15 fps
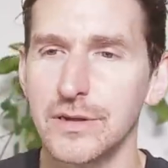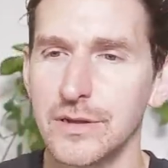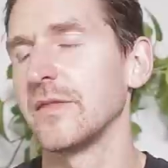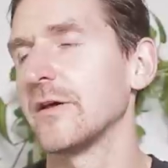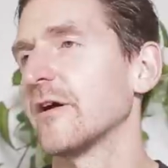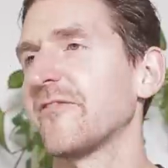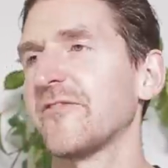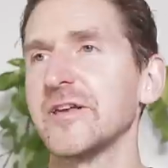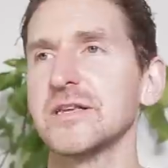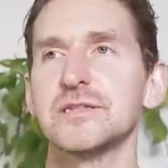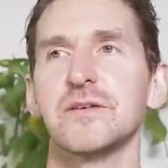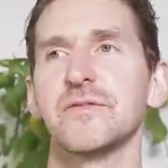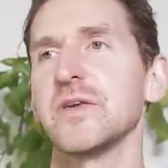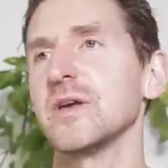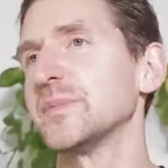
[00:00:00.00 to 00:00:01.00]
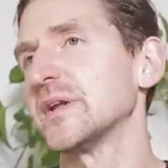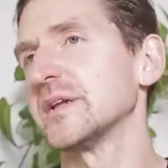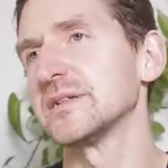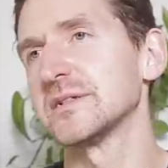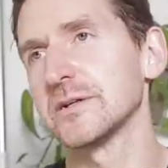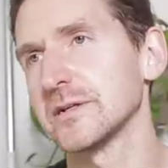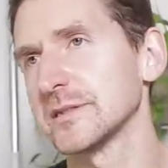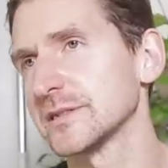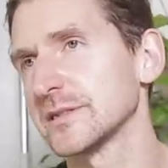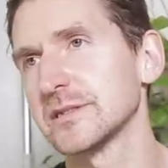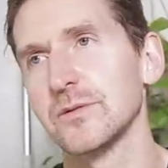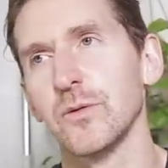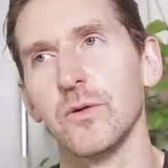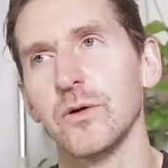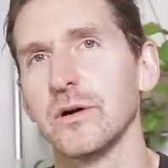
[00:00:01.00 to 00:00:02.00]
And there are feats of human
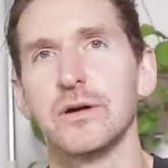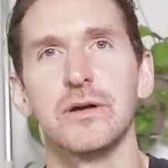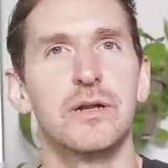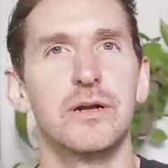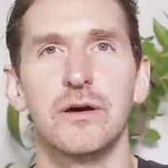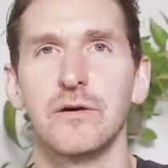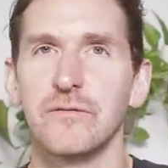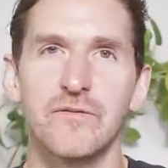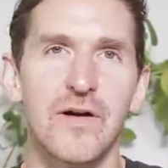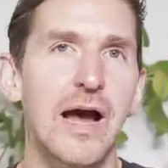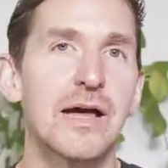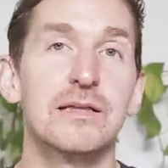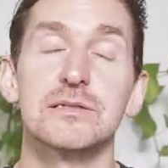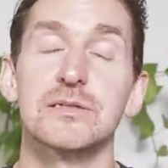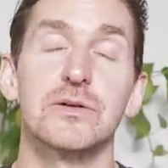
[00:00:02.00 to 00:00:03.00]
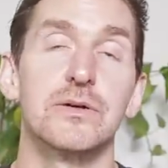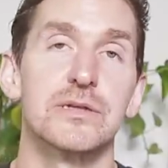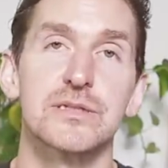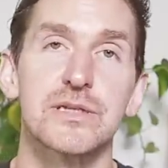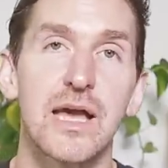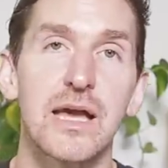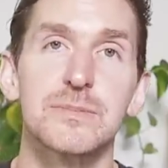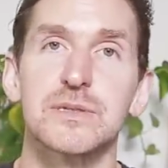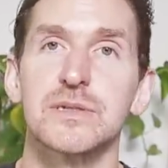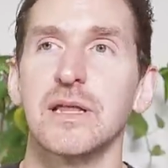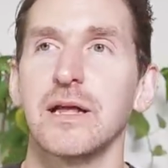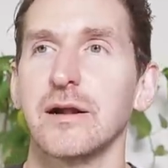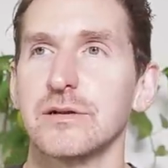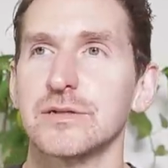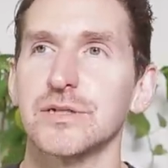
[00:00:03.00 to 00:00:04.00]
endurance or, you know, violence or escapes
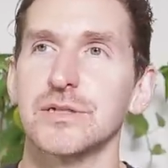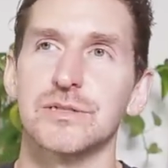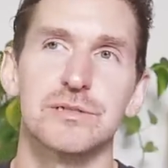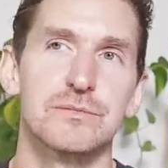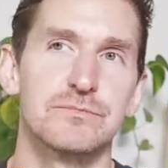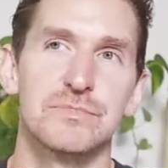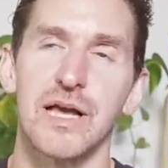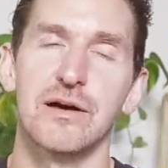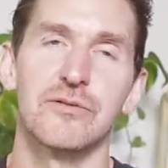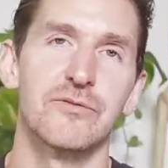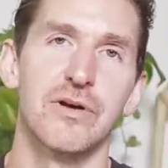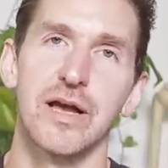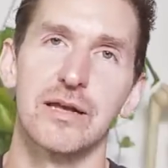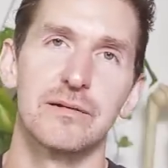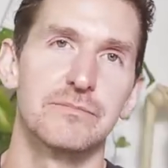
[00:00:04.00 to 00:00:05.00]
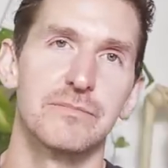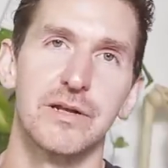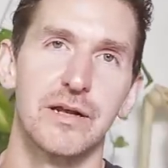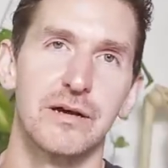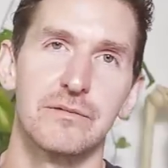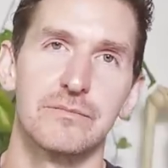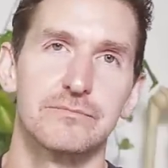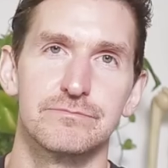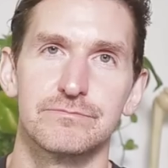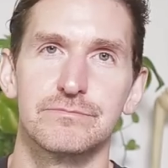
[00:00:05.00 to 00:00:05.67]
that are just downright, you know,